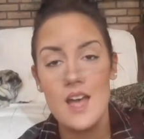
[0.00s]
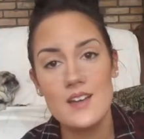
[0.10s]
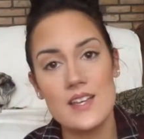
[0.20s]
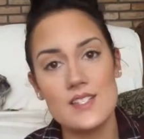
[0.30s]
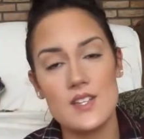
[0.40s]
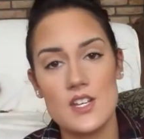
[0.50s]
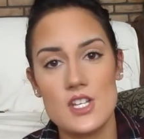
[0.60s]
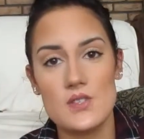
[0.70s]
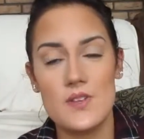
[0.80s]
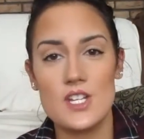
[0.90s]
Alright, so I
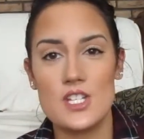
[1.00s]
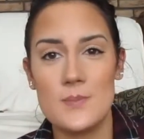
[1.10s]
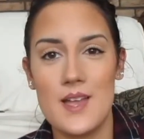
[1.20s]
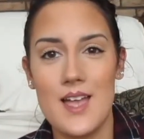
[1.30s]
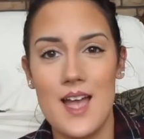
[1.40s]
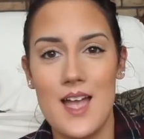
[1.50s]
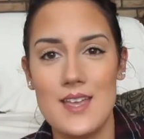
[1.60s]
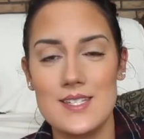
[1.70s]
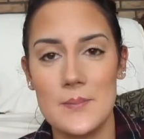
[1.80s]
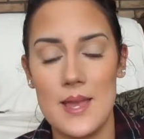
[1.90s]
just finished my
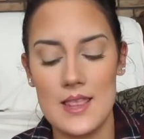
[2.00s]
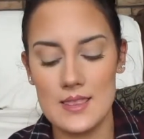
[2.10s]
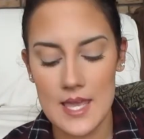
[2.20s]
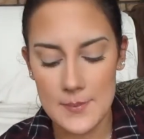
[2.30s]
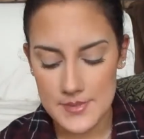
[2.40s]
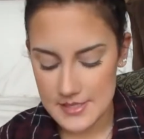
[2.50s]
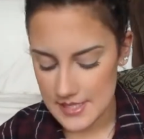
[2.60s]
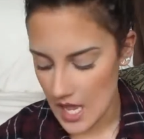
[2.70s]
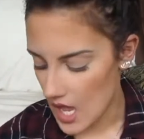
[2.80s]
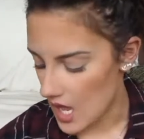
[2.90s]
eyes and my
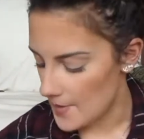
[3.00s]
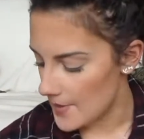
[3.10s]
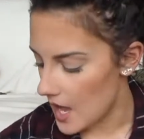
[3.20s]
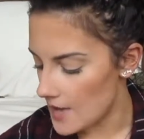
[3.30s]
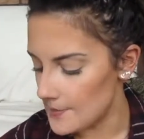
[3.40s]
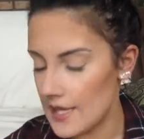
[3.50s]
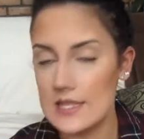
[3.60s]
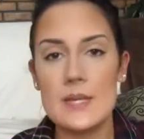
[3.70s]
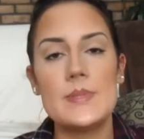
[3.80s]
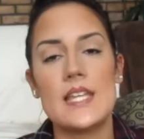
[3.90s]
lips. On my
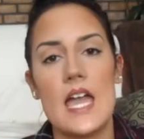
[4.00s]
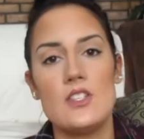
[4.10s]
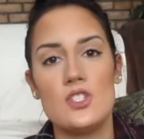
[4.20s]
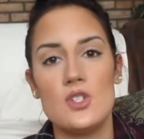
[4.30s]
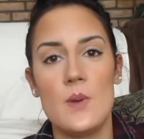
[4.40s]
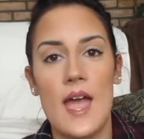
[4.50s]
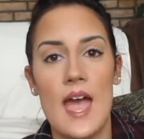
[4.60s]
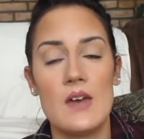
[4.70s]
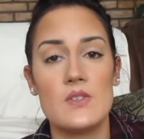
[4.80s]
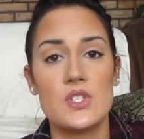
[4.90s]
lips I do
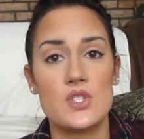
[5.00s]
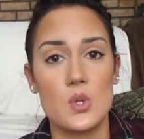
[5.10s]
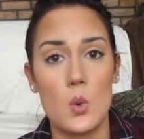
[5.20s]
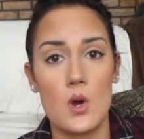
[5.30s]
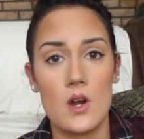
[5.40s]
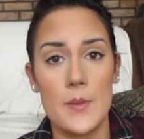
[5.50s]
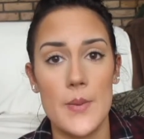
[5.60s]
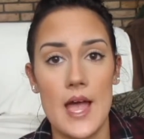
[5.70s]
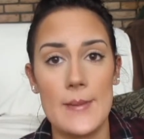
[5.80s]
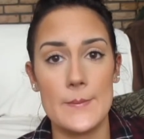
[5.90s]
have Soar
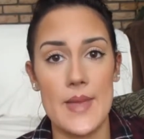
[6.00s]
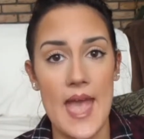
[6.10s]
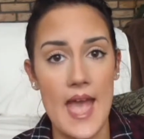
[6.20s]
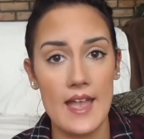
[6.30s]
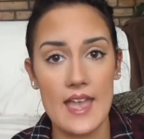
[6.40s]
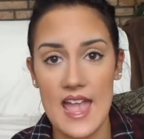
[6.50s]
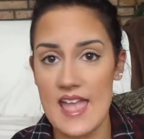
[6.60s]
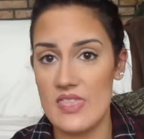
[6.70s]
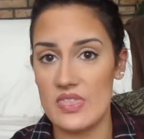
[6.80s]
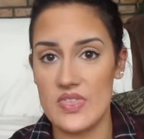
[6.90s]
by MAC,
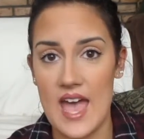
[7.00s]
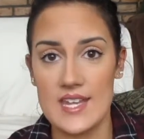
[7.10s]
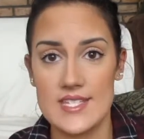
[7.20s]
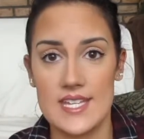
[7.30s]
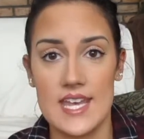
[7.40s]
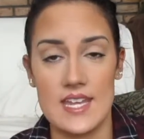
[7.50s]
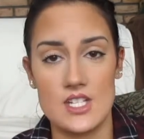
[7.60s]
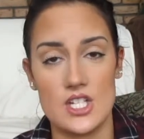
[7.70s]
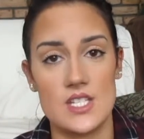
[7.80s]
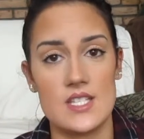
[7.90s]
and that is
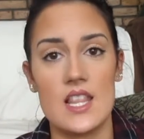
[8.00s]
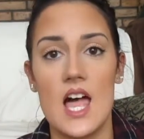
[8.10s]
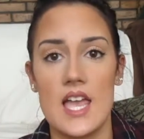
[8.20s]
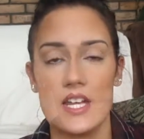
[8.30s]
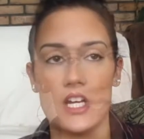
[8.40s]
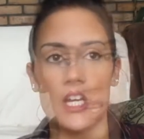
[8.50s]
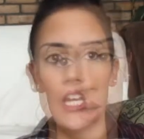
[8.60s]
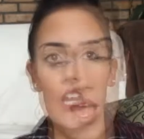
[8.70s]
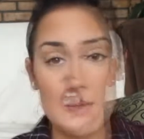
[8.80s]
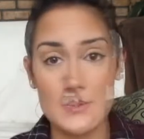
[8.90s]
it, just the liner.
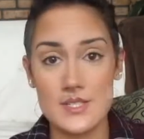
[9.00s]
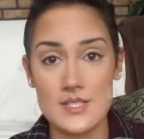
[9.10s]
I will